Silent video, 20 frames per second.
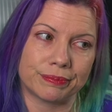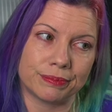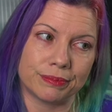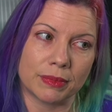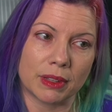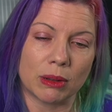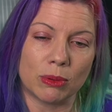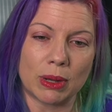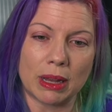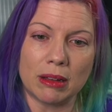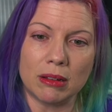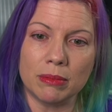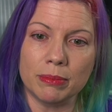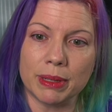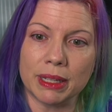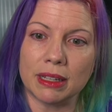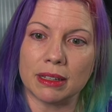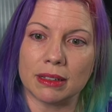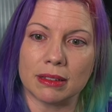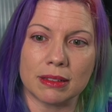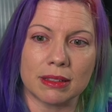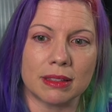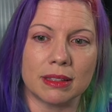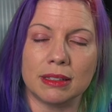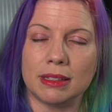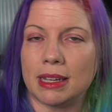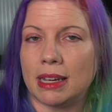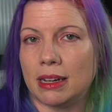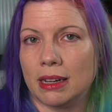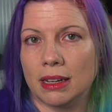Well, because the
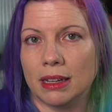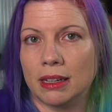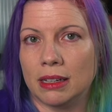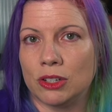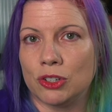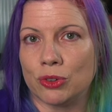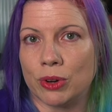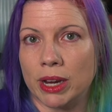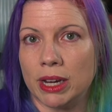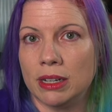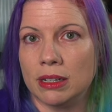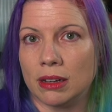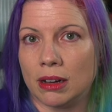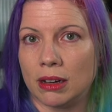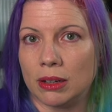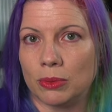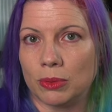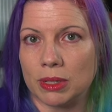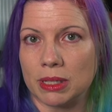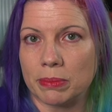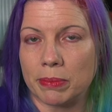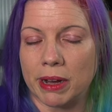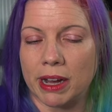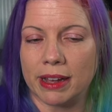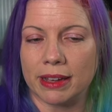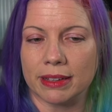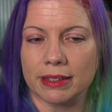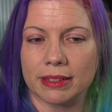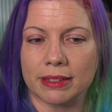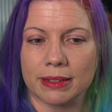data it trained on was
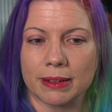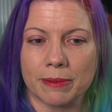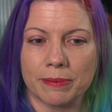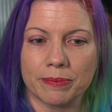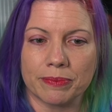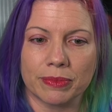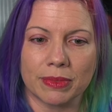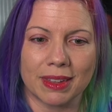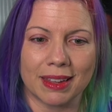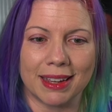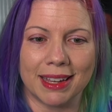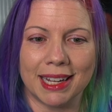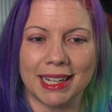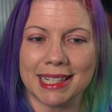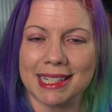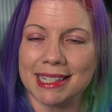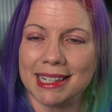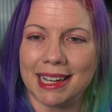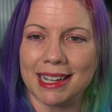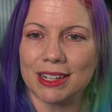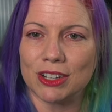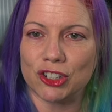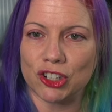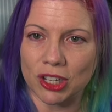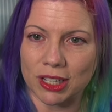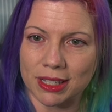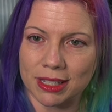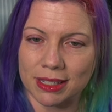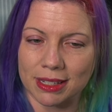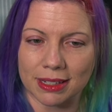biased. And it's not
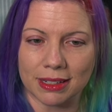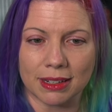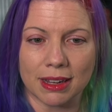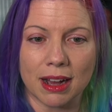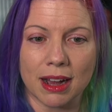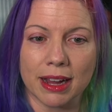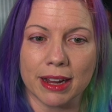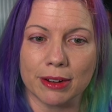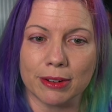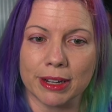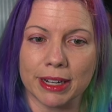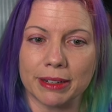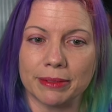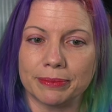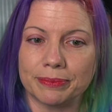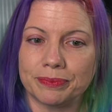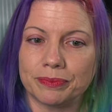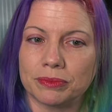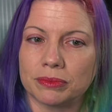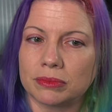just in hiring.